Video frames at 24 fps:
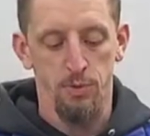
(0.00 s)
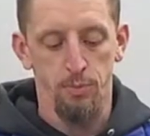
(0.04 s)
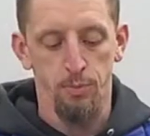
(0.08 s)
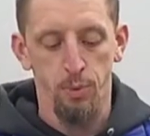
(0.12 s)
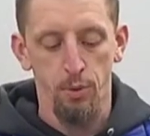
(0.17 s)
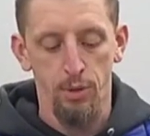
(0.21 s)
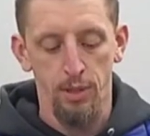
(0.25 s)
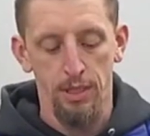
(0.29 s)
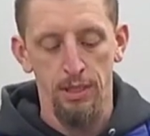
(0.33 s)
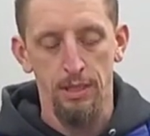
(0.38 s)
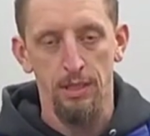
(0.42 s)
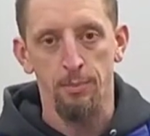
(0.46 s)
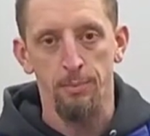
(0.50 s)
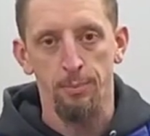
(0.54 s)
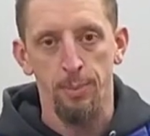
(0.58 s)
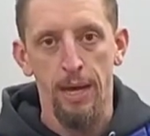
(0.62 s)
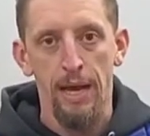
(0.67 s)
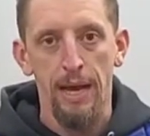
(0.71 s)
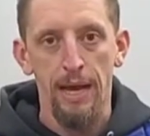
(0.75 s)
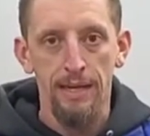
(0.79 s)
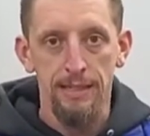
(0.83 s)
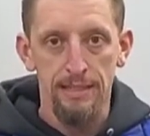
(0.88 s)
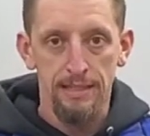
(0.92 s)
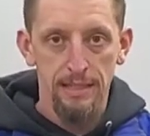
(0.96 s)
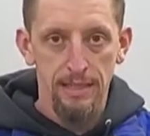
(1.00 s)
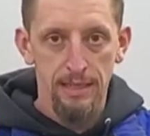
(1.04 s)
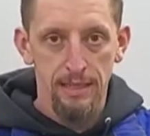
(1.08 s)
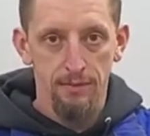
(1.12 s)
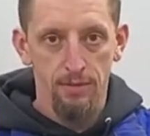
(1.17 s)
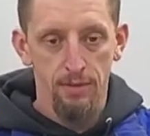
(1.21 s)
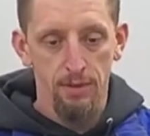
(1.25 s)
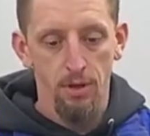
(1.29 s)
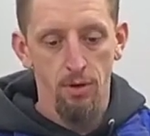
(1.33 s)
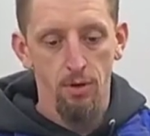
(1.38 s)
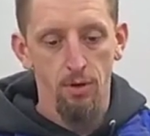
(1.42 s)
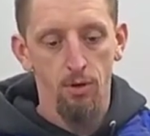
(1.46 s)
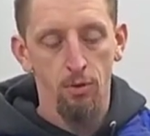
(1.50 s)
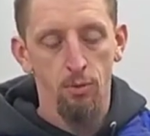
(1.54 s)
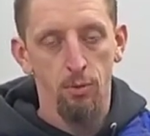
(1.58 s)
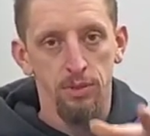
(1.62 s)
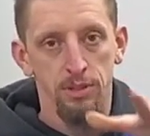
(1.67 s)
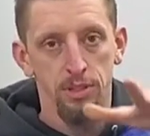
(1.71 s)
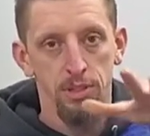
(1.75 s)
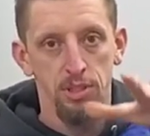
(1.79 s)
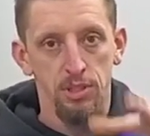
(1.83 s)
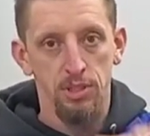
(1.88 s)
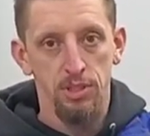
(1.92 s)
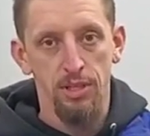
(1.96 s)
was put in the box, even though it
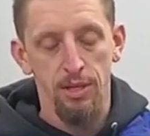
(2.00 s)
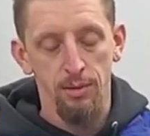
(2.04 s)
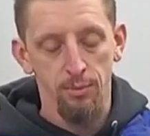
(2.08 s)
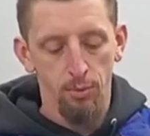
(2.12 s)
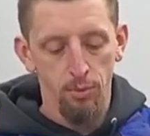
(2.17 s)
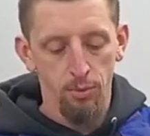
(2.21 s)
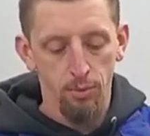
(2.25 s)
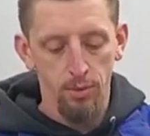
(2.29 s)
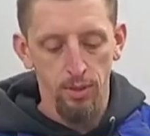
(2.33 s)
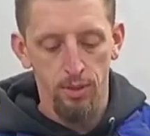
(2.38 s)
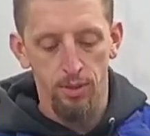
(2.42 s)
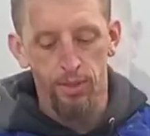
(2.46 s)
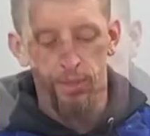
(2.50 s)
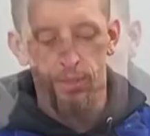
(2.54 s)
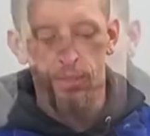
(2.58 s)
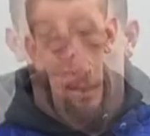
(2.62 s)
was assembled,